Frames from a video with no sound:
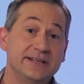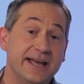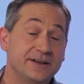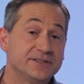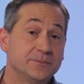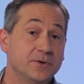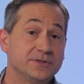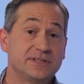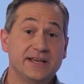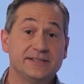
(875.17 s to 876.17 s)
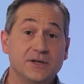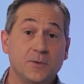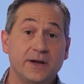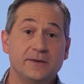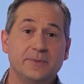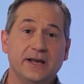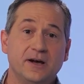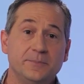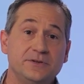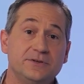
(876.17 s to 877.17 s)
now supports SOA by
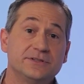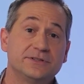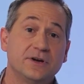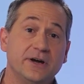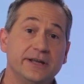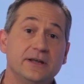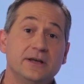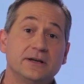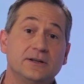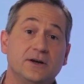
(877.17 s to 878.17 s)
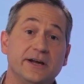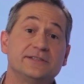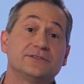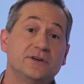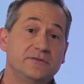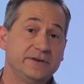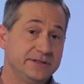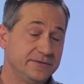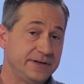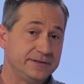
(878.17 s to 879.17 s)
helping you design client-server
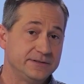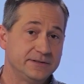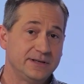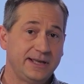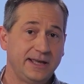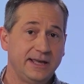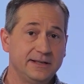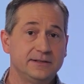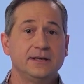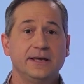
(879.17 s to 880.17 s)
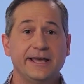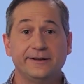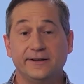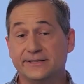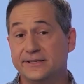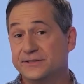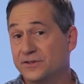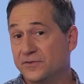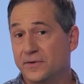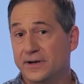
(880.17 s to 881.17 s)
interfaces and analyzing
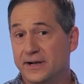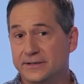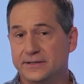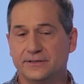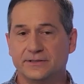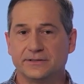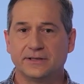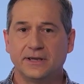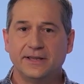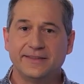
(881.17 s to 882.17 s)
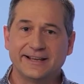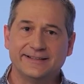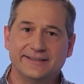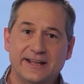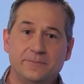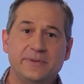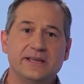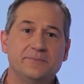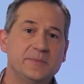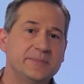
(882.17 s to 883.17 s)
software architectures that can then be
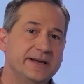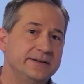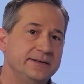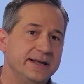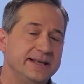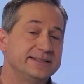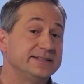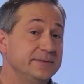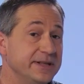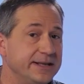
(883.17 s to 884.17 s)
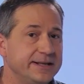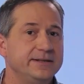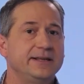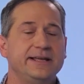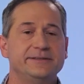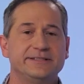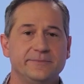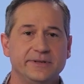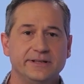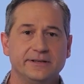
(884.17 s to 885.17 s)
implemented and simulated in
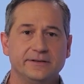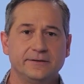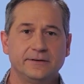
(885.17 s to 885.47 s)
Simulink.